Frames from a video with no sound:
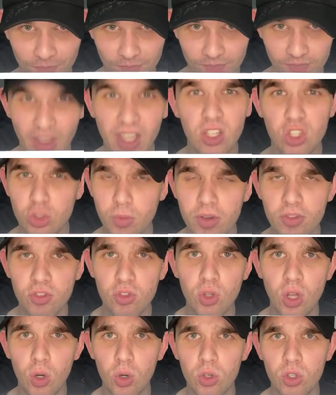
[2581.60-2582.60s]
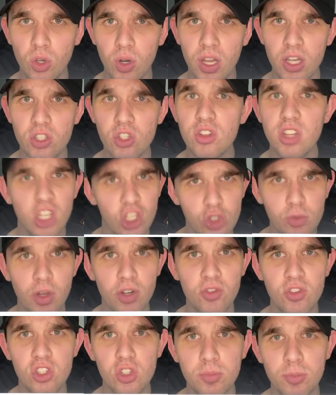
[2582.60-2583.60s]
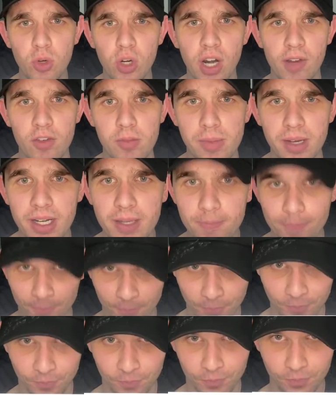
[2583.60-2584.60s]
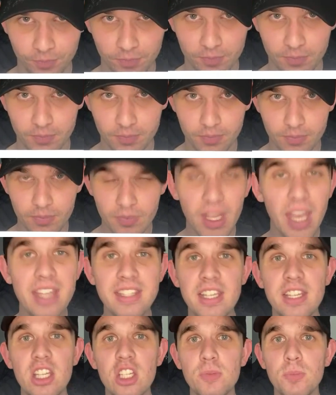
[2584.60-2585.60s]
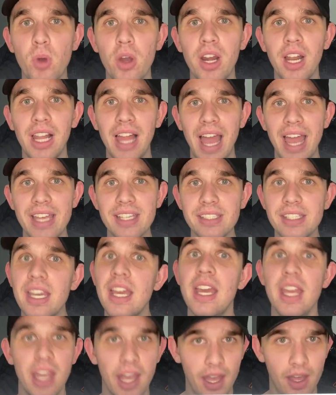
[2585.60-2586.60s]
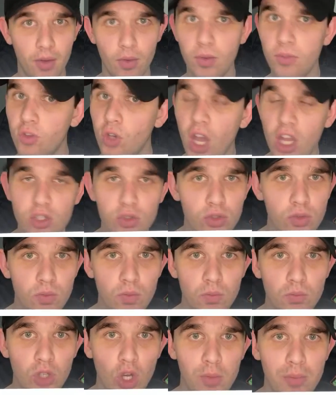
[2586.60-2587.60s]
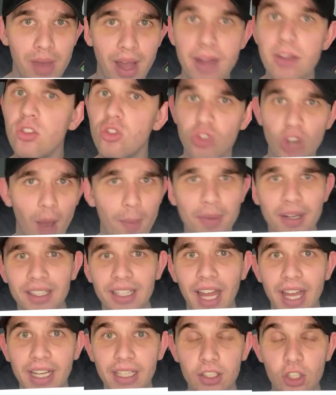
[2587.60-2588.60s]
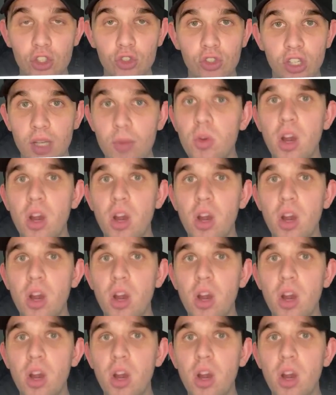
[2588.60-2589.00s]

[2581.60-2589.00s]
Thank you so much for the donation. Thank you so much for the support, everybody. It's at this point I'll ask, if you guys don't mind, dropping a like on the stream.